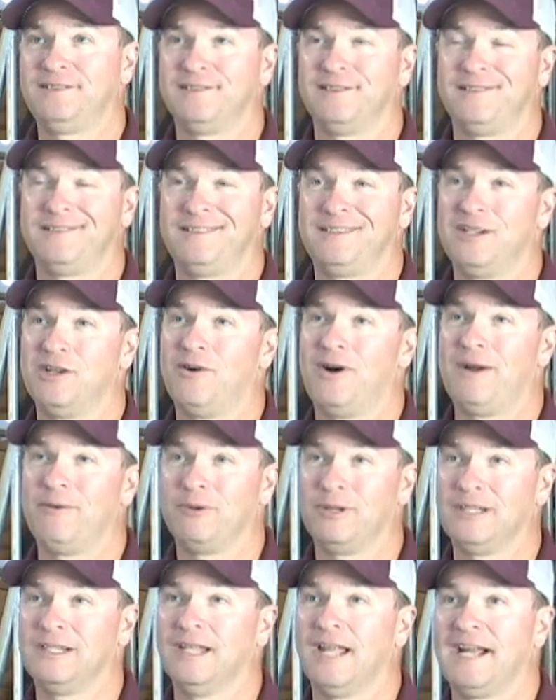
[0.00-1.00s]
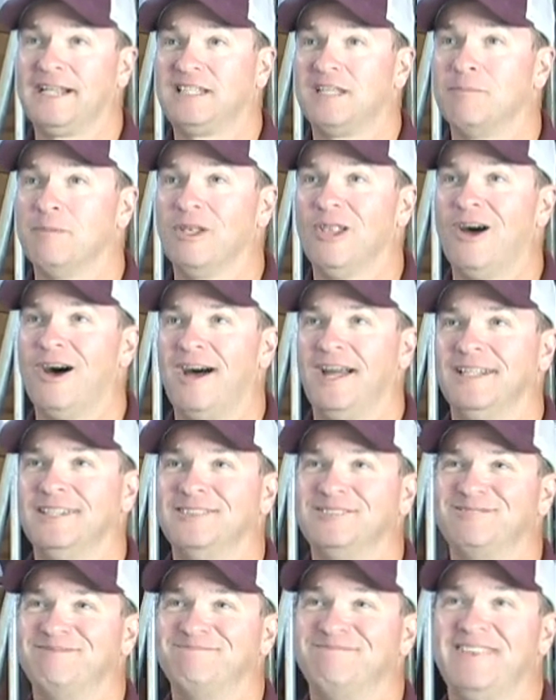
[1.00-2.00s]
and I really liked him a lot
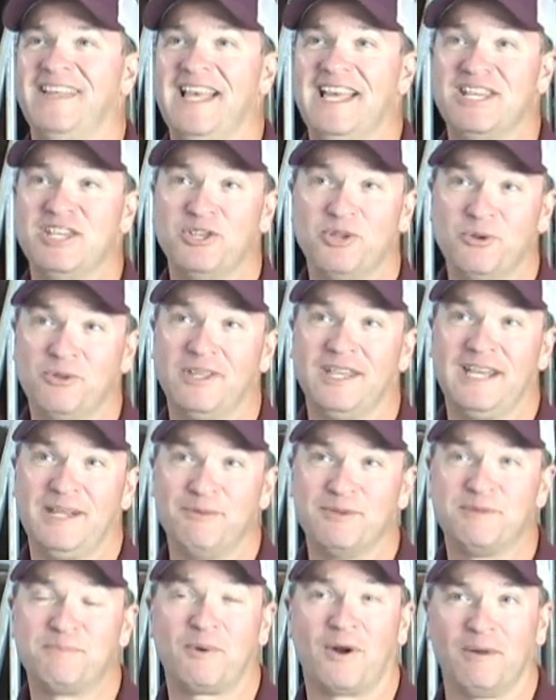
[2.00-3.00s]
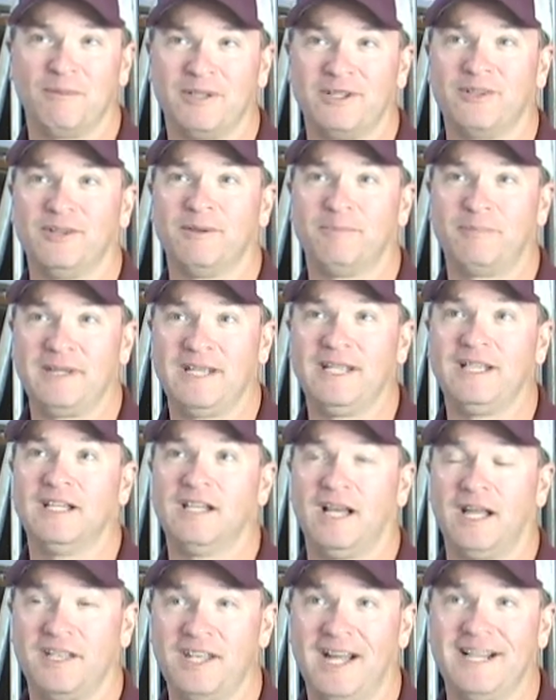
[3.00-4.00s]
and knew that he was probably going to be
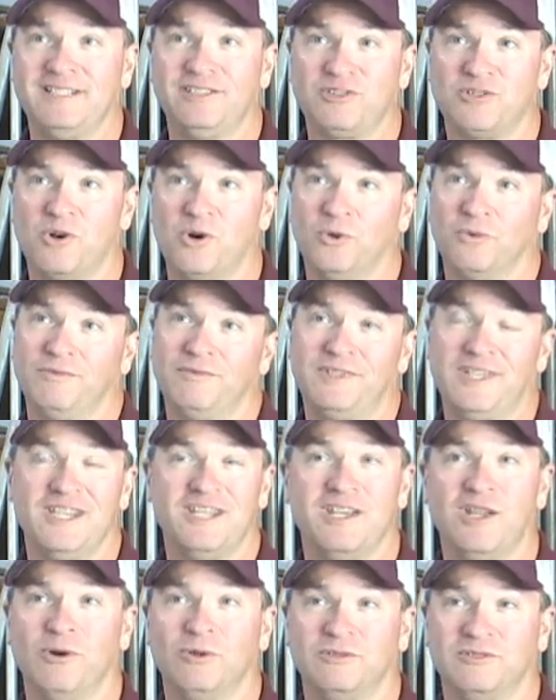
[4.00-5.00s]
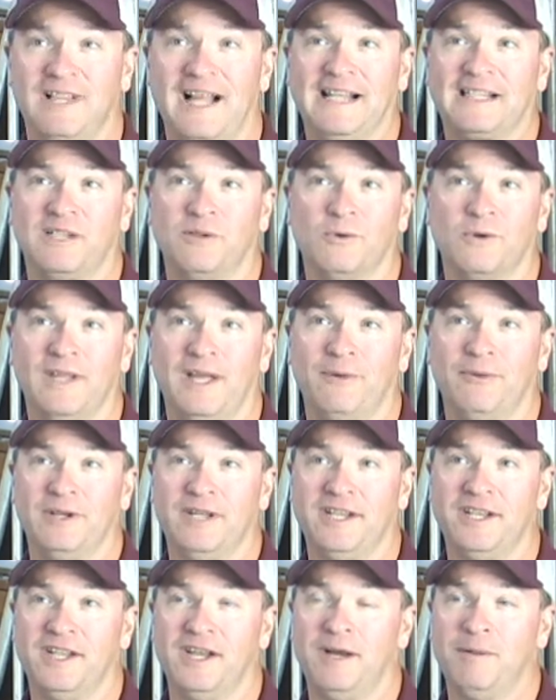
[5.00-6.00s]
a nice colt. Didn't know exactly where that would
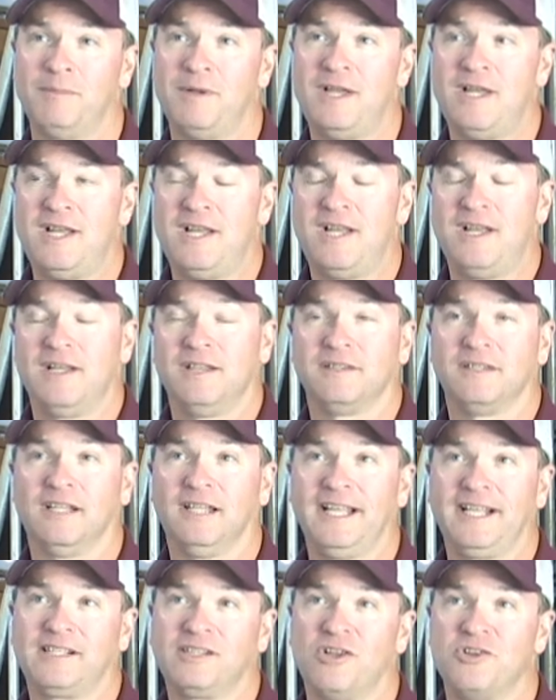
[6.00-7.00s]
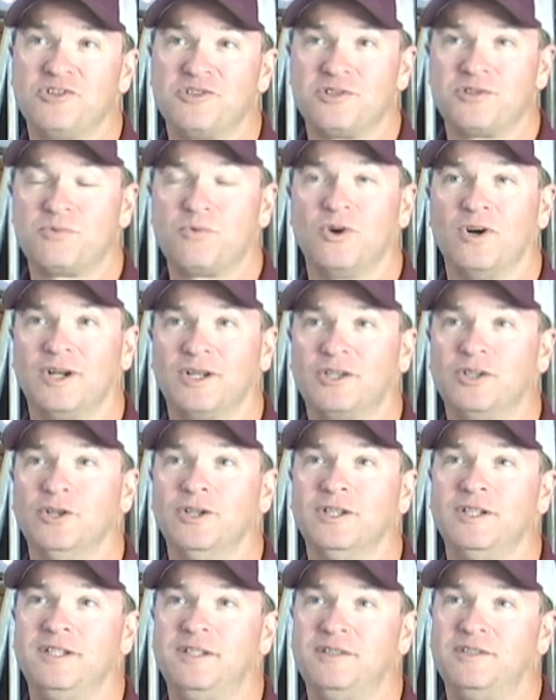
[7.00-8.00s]
end up. The late closers were a
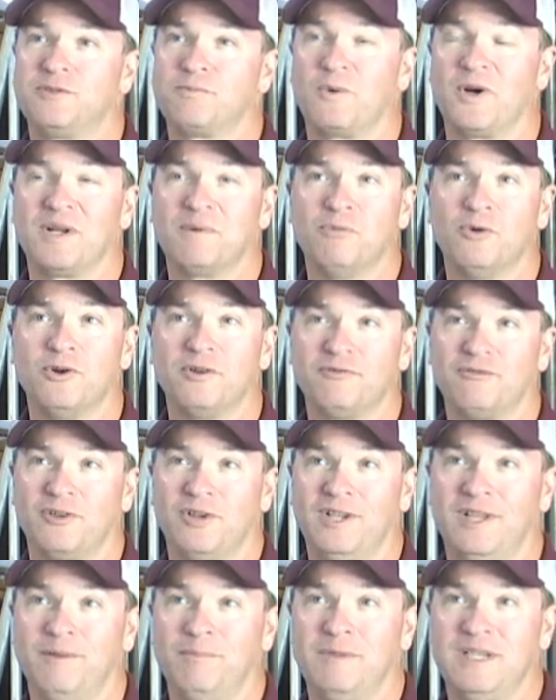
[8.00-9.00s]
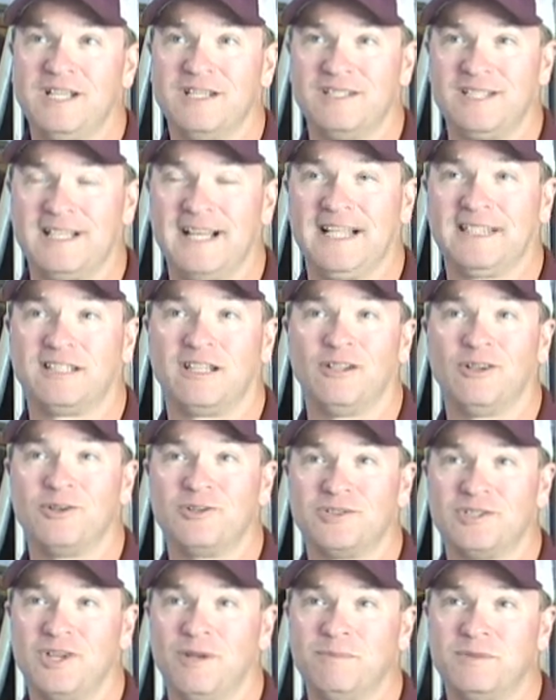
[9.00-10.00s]
good springboard for him because he got to
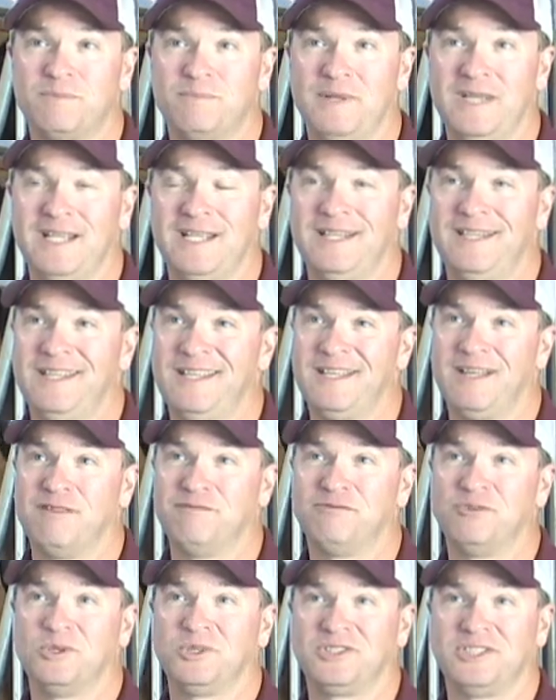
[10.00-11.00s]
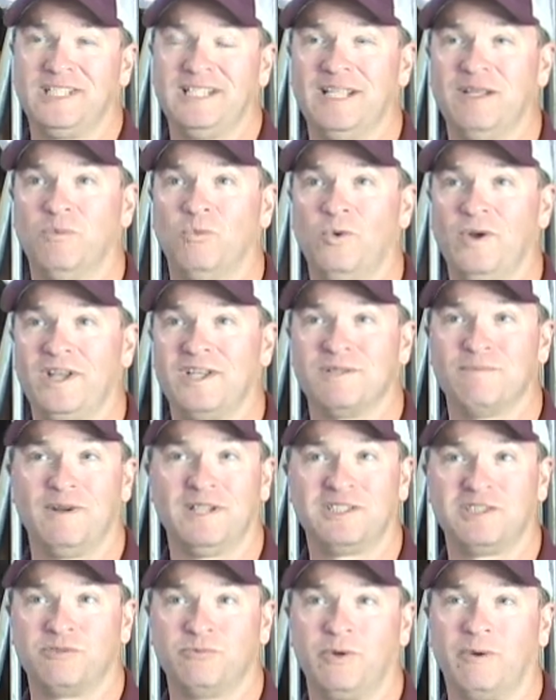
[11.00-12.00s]
learn some speed. Unfortunately, he didn't win as
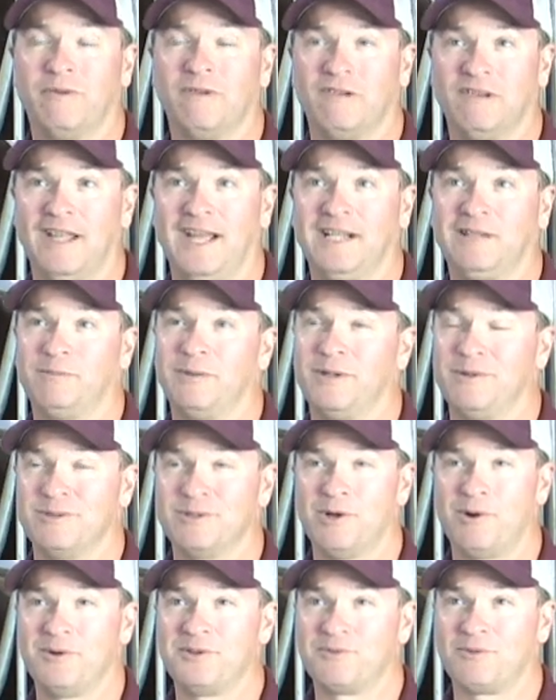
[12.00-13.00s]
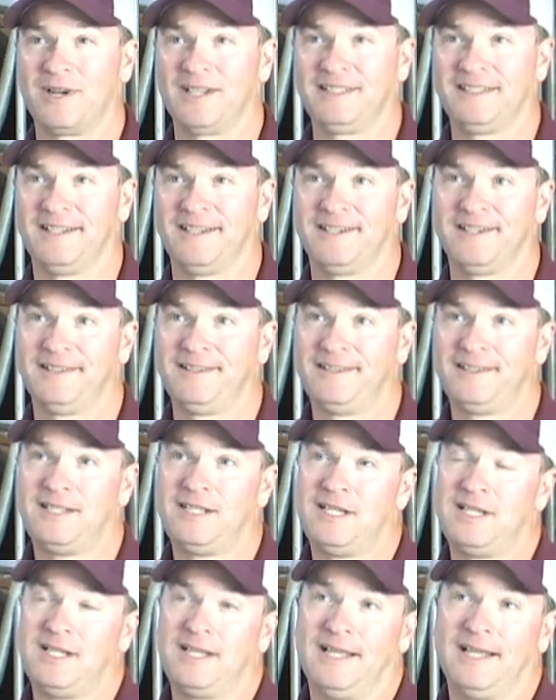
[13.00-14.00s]
much as we would have liked, but he was always right there.
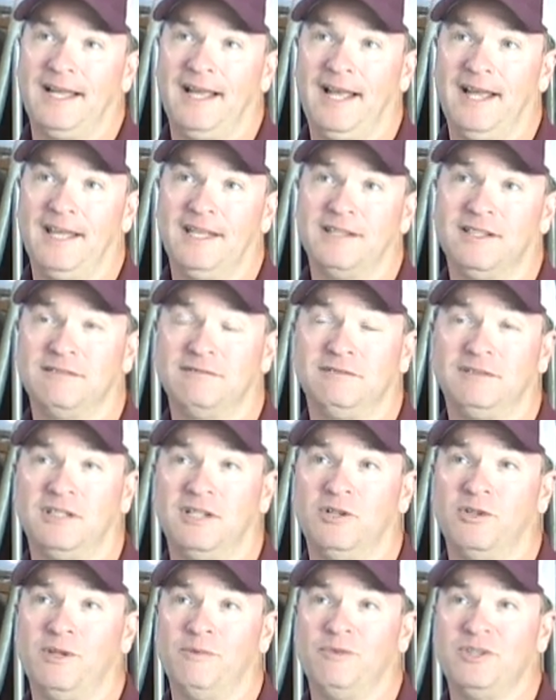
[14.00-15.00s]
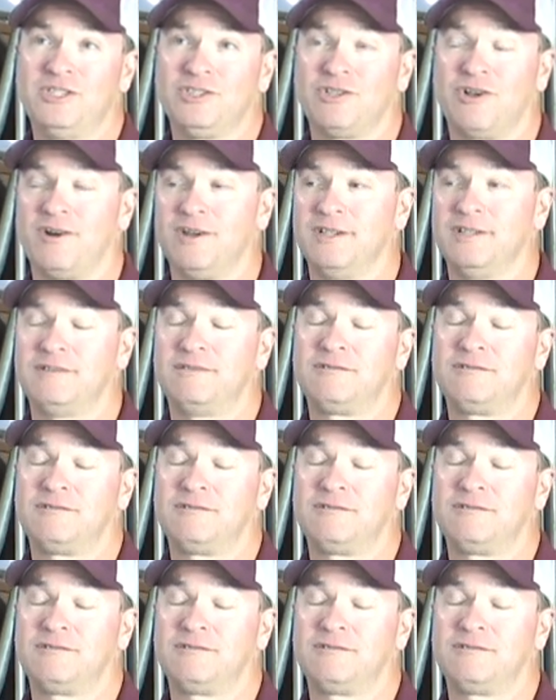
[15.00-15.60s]
And then we started